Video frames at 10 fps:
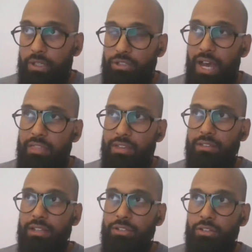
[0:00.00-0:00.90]
Because I
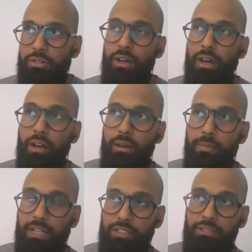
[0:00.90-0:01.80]
think that, you know,
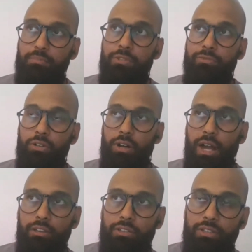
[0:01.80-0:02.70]
as I said before,
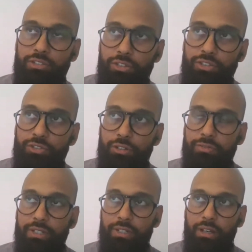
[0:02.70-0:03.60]
IoT is just
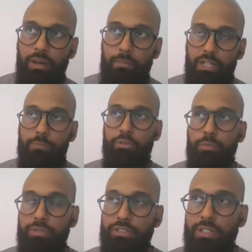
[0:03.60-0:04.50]
serving a bigger
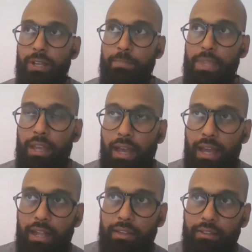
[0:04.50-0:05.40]
purpose,
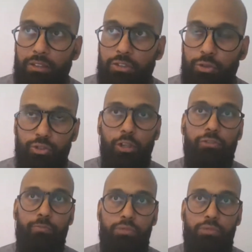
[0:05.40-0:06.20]
and to solve